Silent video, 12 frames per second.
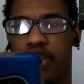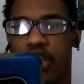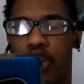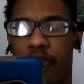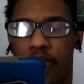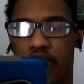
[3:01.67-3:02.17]

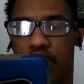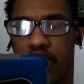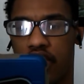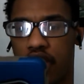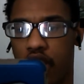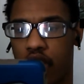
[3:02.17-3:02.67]
tell me this
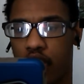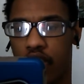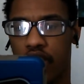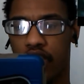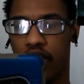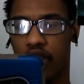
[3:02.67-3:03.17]
is not who
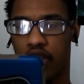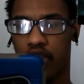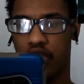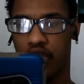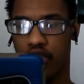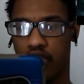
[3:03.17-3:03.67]
I think it
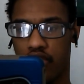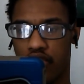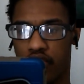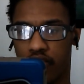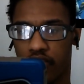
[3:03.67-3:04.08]
is.